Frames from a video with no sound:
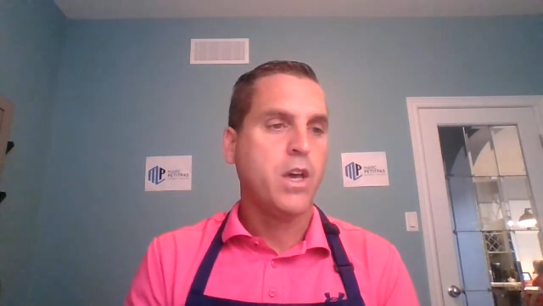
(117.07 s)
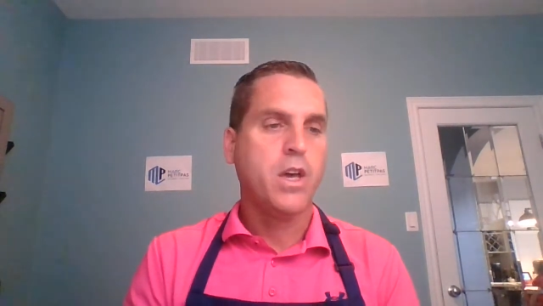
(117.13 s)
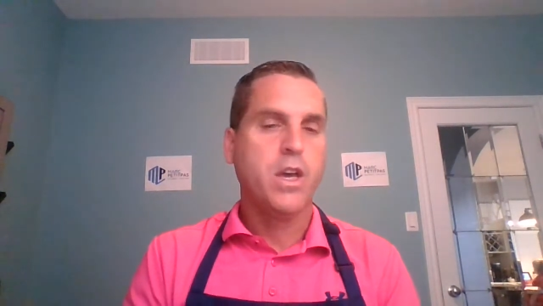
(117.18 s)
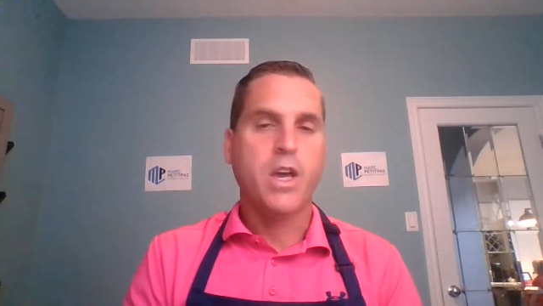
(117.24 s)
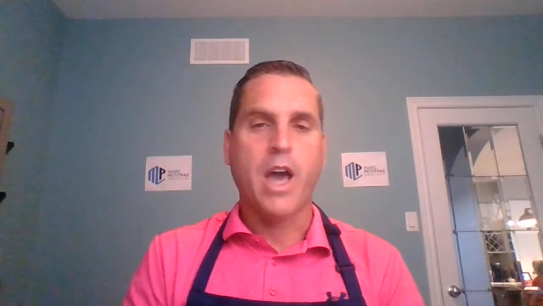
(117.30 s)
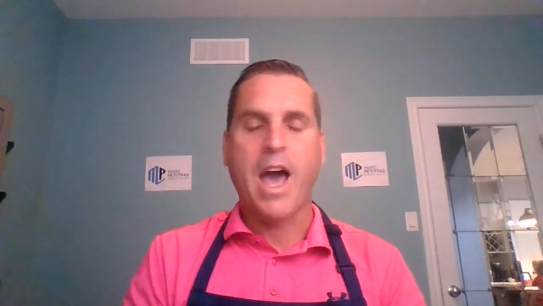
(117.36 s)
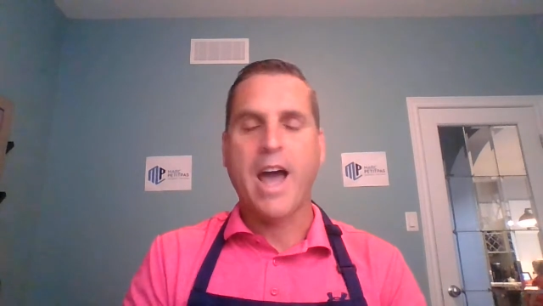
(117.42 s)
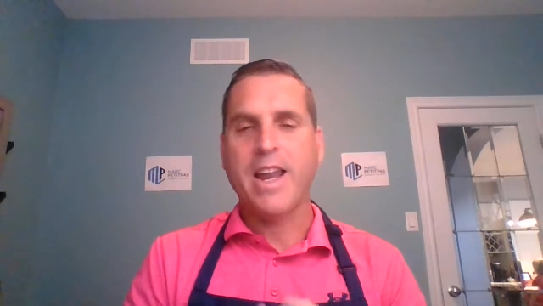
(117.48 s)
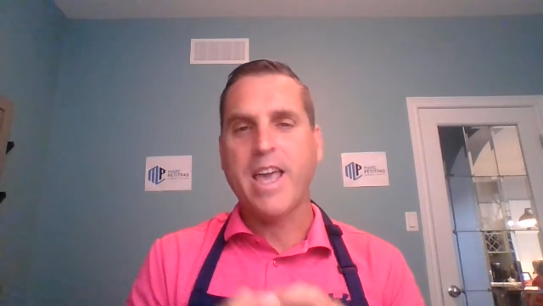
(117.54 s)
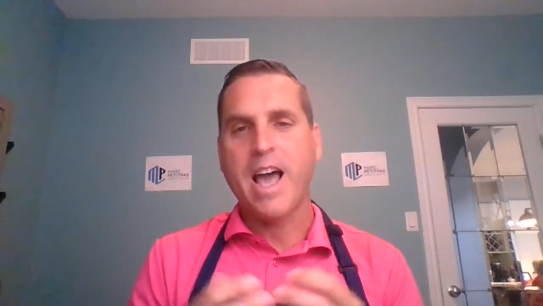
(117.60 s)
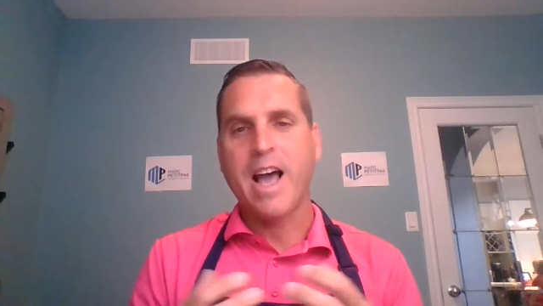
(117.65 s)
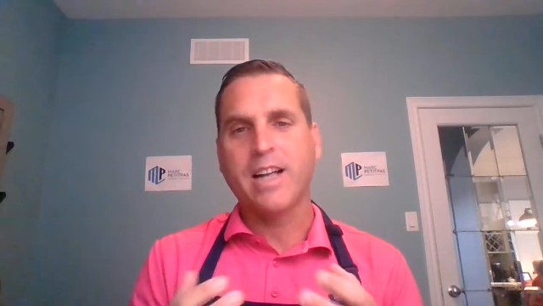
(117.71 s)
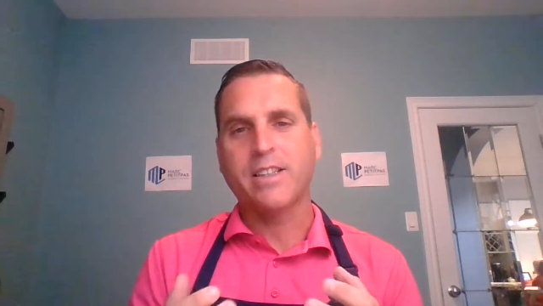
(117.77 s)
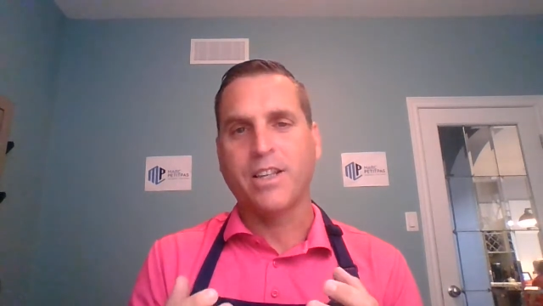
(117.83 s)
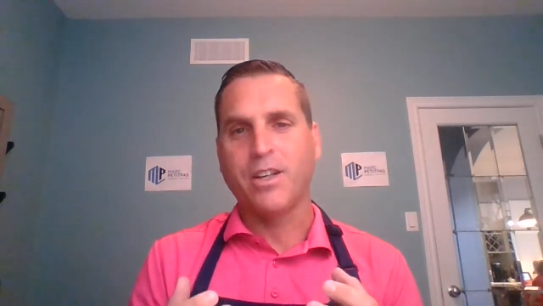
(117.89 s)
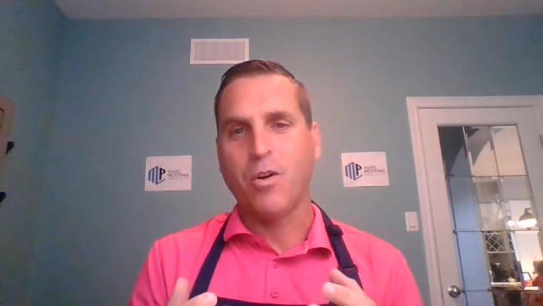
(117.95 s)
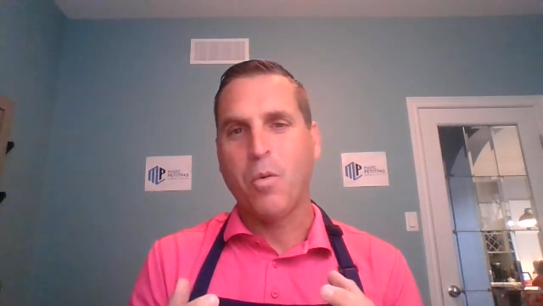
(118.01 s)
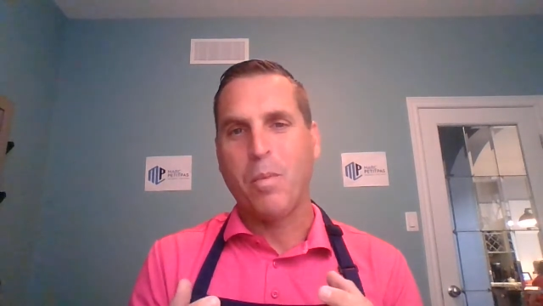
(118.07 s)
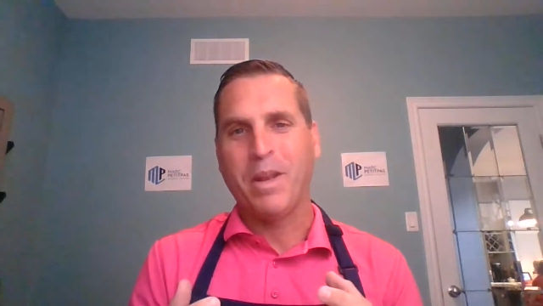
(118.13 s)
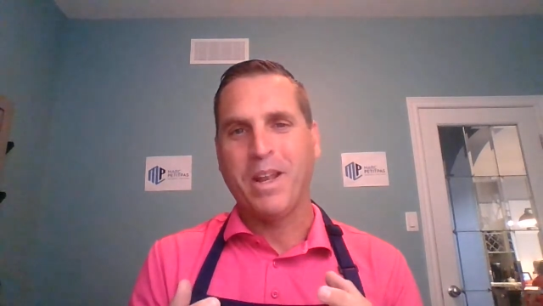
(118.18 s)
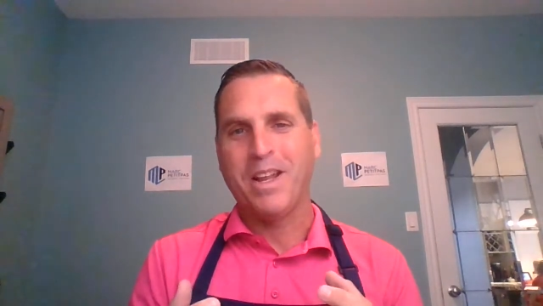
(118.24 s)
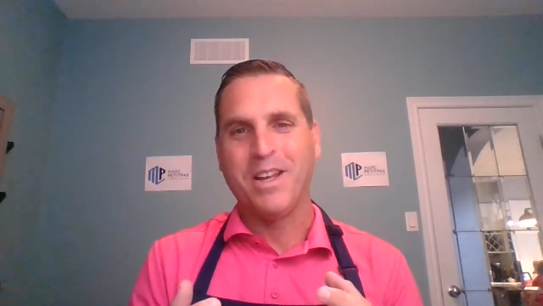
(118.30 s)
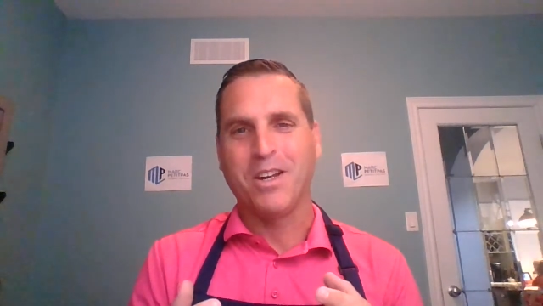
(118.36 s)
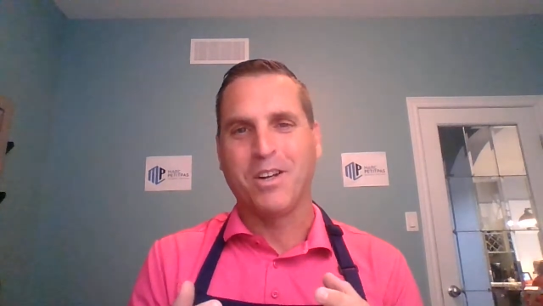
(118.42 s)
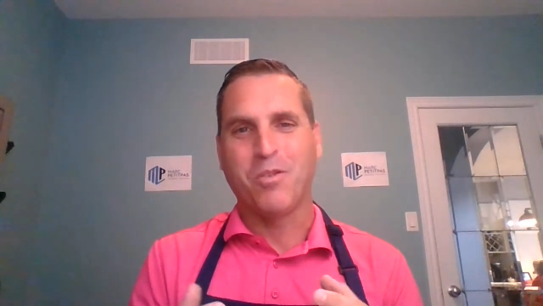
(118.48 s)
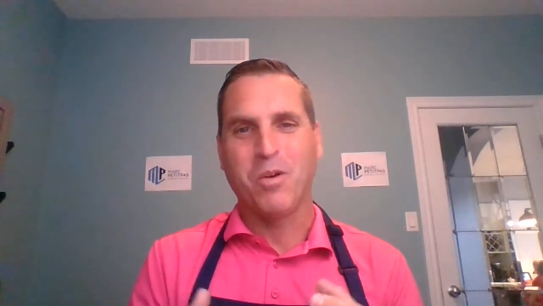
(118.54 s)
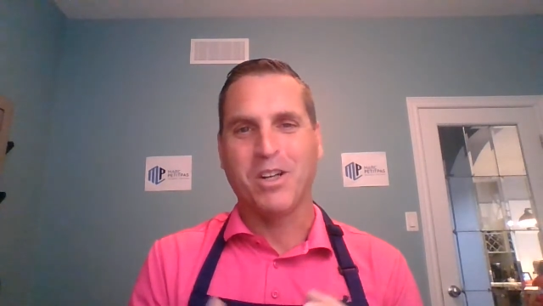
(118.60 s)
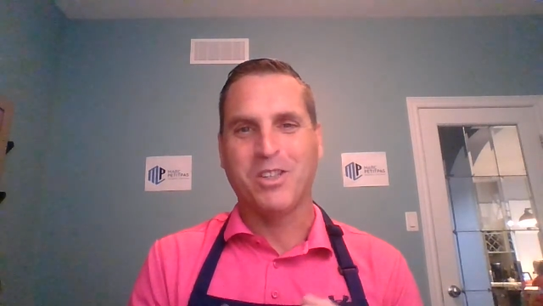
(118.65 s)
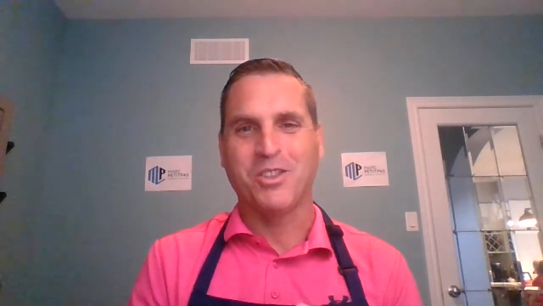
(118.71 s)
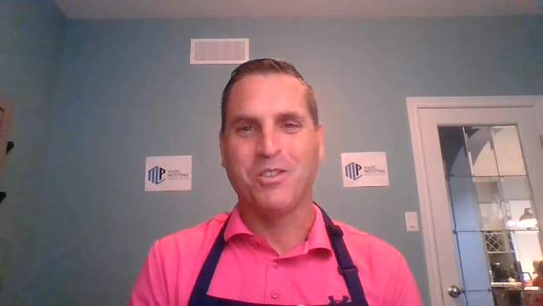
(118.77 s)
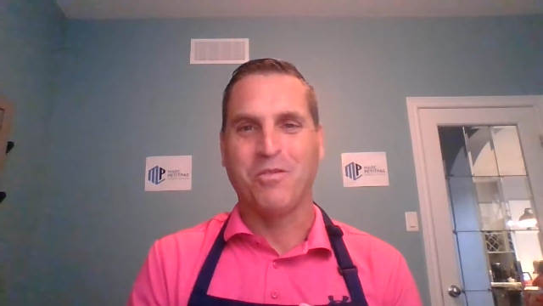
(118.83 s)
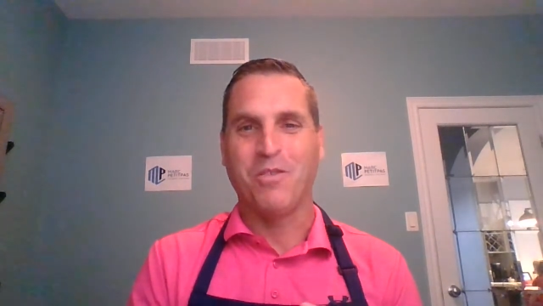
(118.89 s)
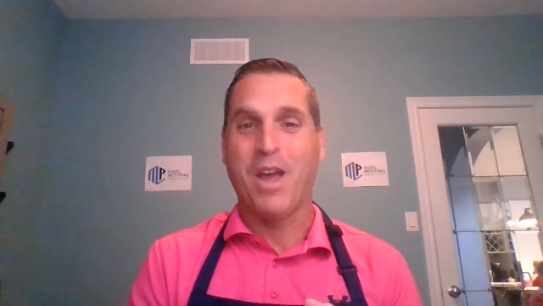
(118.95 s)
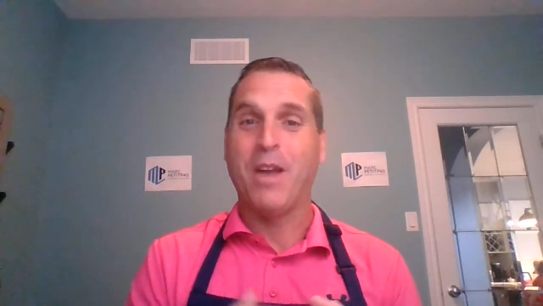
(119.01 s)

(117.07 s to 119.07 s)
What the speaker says: How do you ask an open-ended question,